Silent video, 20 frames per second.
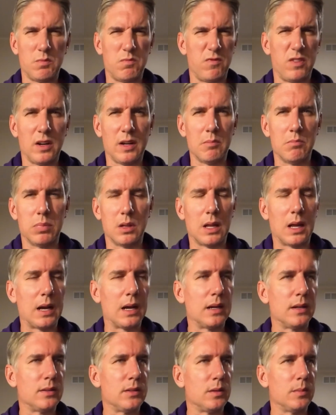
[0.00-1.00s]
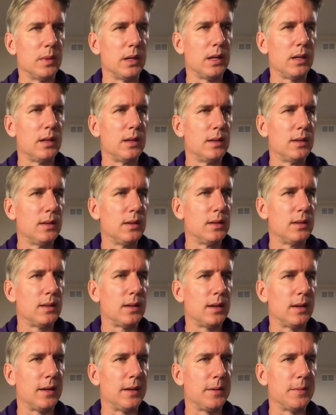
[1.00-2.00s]
very blah to me.
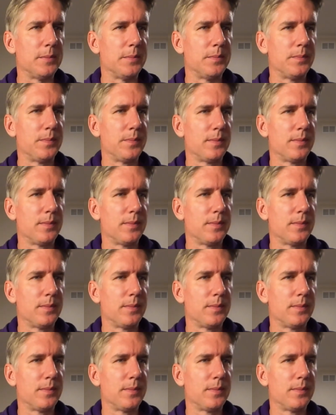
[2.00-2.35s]
Um,